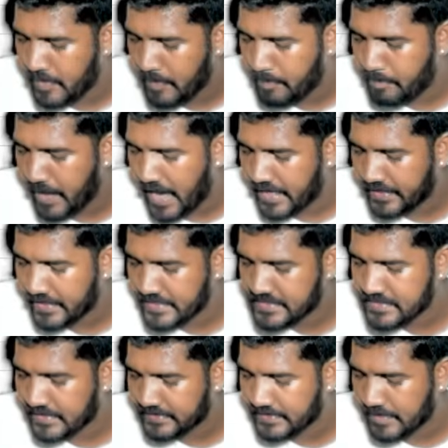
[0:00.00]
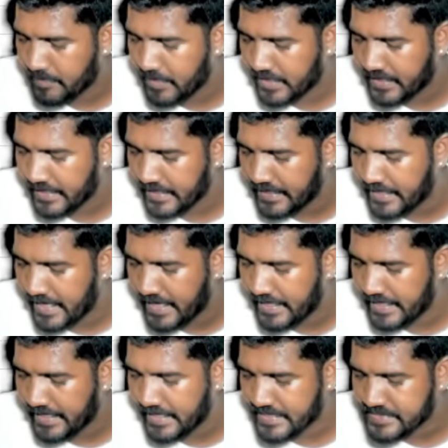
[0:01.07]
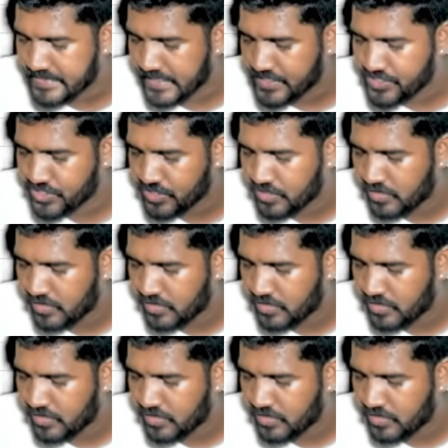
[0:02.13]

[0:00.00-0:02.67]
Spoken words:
PAT is nothing but EA/ESH.